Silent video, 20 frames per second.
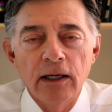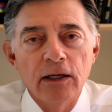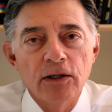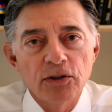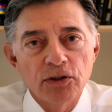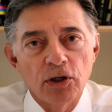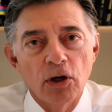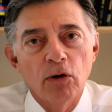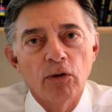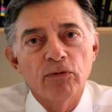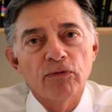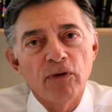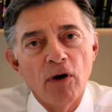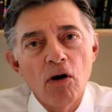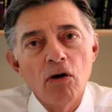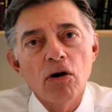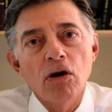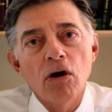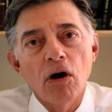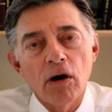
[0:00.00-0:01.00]
So
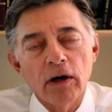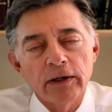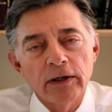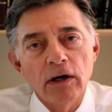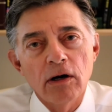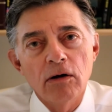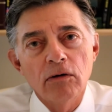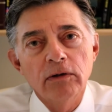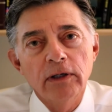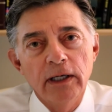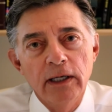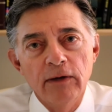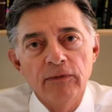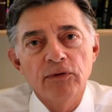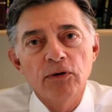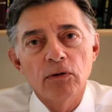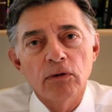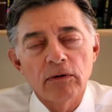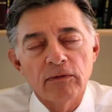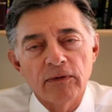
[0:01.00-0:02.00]
phone Cardone
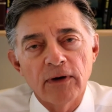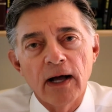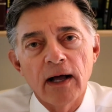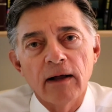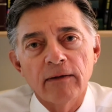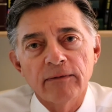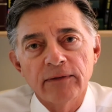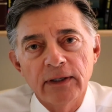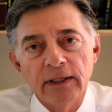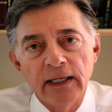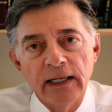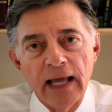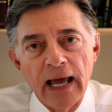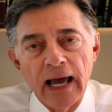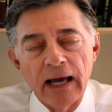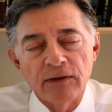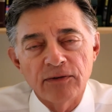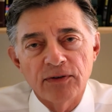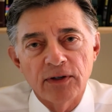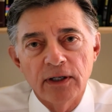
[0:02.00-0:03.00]
if you're involved in an
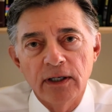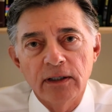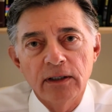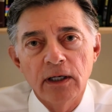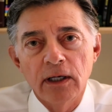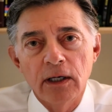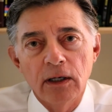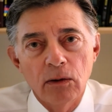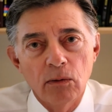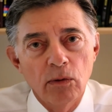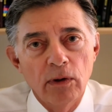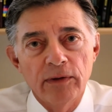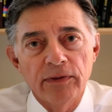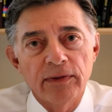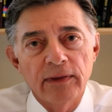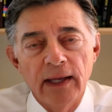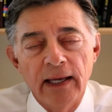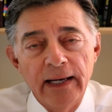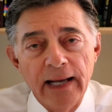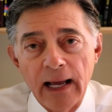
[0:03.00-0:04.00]
accident with
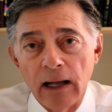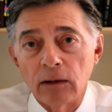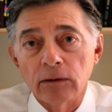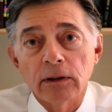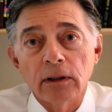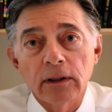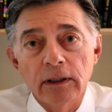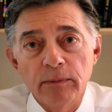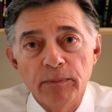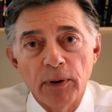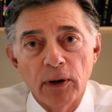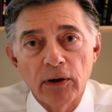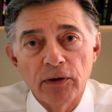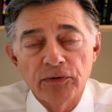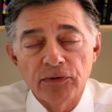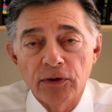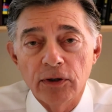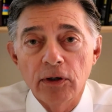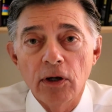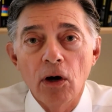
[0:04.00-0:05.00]
an elderly
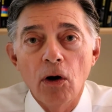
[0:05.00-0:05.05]
person,